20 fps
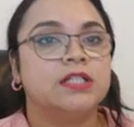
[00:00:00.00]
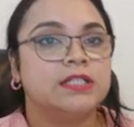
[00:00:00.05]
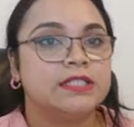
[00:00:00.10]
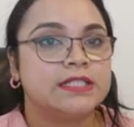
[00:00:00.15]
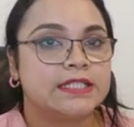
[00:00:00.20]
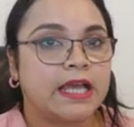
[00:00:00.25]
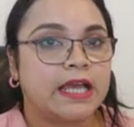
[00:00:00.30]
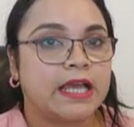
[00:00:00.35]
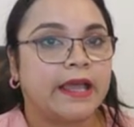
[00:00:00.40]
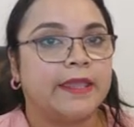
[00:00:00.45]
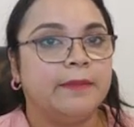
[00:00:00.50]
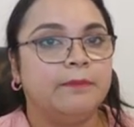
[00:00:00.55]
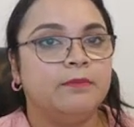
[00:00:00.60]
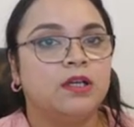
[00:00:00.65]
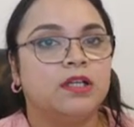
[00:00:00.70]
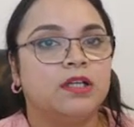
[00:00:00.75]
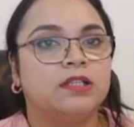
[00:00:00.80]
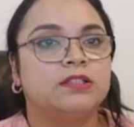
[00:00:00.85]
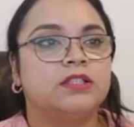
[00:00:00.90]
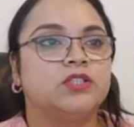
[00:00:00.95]
time
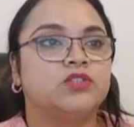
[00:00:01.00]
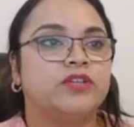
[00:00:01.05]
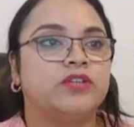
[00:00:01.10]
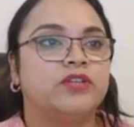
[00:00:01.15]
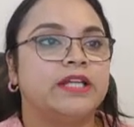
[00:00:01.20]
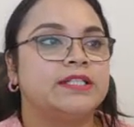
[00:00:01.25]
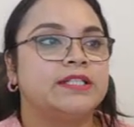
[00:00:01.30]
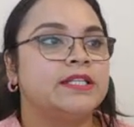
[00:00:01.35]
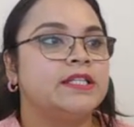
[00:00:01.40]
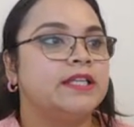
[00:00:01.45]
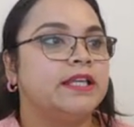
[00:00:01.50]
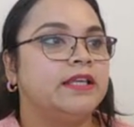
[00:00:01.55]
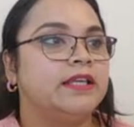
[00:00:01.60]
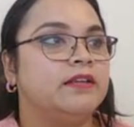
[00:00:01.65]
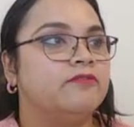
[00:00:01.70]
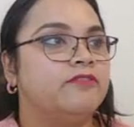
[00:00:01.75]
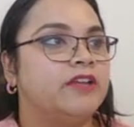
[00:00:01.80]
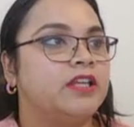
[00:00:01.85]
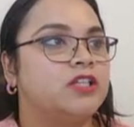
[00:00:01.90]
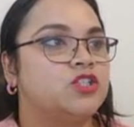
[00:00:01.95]
the threatened
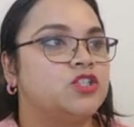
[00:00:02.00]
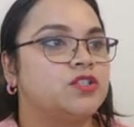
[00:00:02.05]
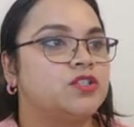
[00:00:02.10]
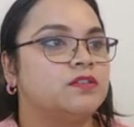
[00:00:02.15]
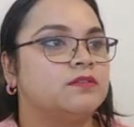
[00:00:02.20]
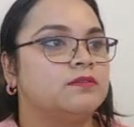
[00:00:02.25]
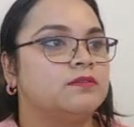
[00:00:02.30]
invasion.